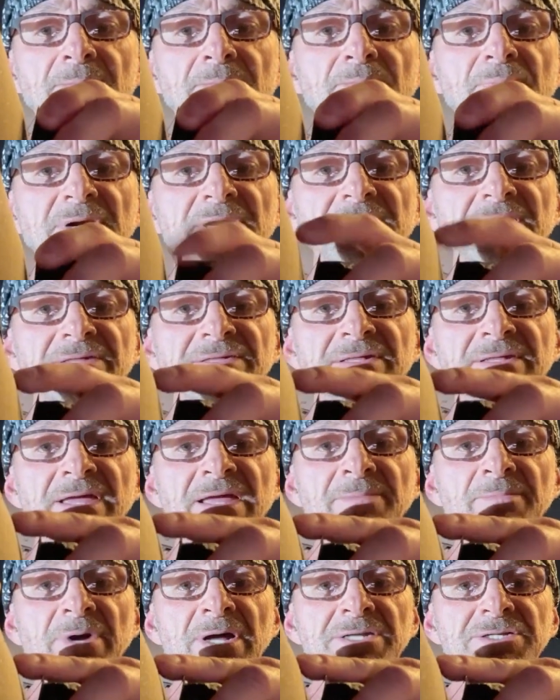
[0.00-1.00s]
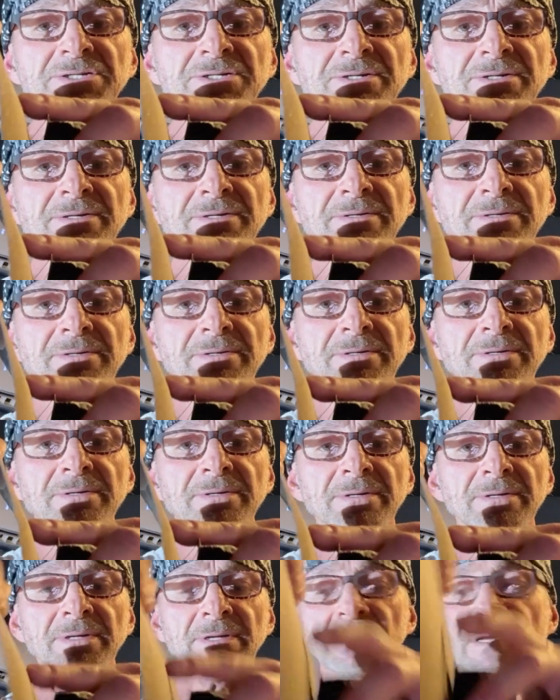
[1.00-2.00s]
But it doesn't take much.
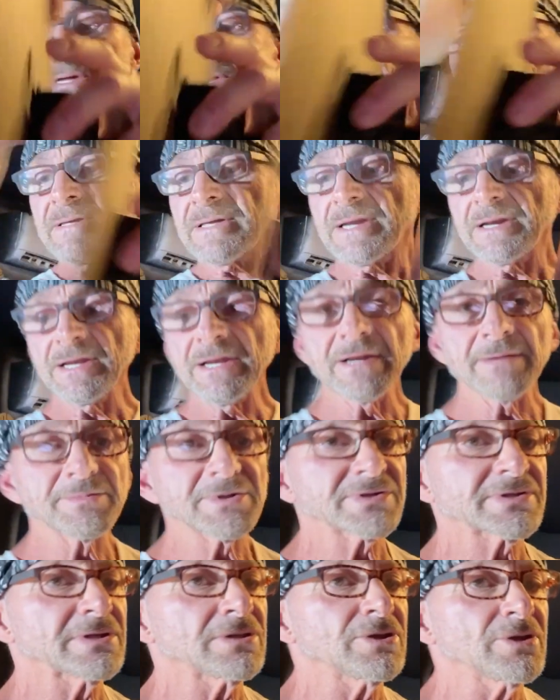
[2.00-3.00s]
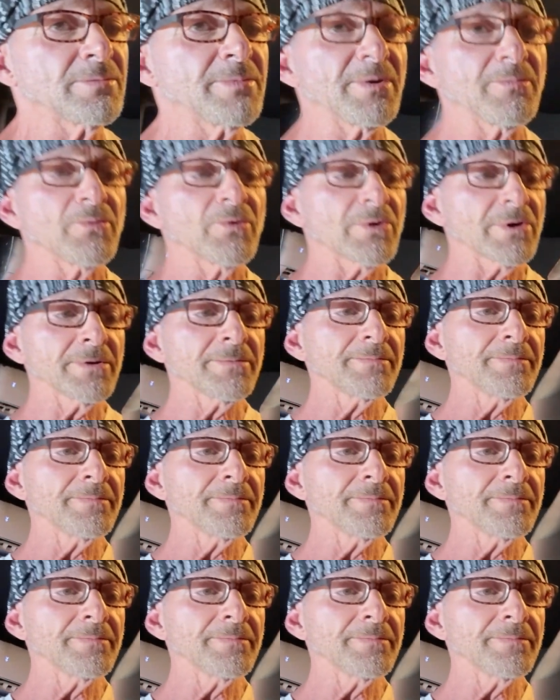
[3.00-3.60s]
Got to heat up just a little bit more.